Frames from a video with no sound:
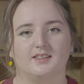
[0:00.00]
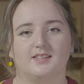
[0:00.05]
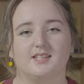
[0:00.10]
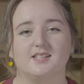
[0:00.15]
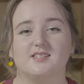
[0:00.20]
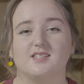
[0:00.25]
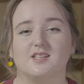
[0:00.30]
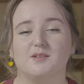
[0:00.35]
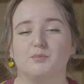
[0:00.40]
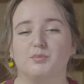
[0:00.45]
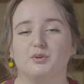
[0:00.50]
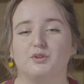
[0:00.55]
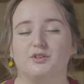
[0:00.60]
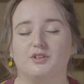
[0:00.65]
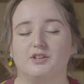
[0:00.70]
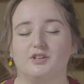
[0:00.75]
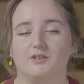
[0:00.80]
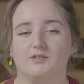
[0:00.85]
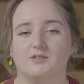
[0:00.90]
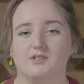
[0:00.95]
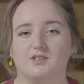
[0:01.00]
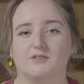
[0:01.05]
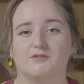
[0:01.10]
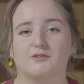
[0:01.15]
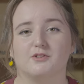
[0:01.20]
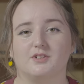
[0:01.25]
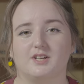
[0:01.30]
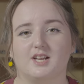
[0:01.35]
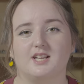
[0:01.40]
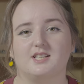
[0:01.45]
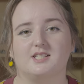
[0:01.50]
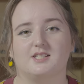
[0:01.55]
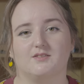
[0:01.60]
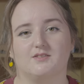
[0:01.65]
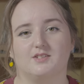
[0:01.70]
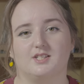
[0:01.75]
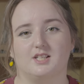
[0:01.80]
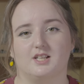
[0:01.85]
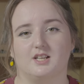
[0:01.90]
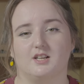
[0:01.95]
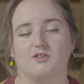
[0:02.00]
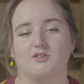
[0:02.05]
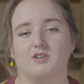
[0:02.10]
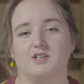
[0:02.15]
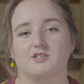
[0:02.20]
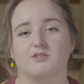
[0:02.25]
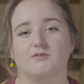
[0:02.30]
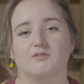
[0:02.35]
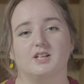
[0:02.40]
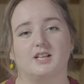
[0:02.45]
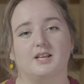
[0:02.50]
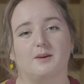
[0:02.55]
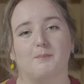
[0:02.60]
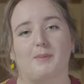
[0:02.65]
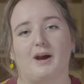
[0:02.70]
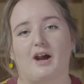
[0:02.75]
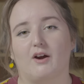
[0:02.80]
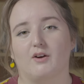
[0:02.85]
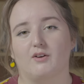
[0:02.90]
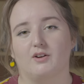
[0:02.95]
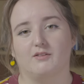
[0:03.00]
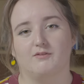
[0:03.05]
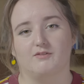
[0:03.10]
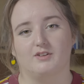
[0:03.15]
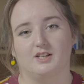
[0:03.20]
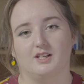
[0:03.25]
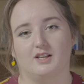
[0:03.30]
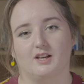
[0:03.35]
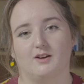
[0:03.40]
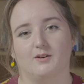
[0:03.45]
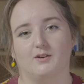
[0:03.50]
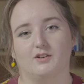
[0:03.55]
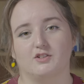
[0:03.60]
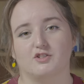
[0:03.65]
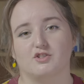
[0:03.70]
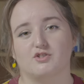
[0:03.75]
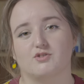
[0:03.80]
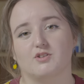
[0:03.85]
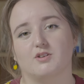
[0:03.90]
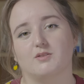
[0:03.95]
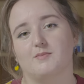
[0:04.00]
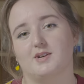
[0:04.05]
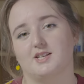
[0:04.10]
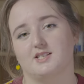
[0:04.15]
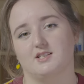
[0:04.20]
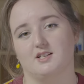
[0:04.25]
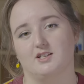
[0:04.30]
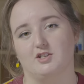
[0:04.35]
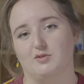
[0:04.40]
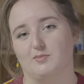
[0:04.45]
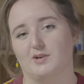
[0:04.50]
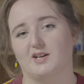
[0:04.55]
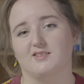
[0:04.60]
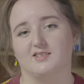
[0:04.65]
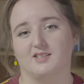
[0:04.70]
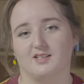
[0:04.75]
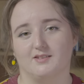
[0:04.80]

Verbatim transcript: This simple use of creativity creates a really empowering video and a strong message about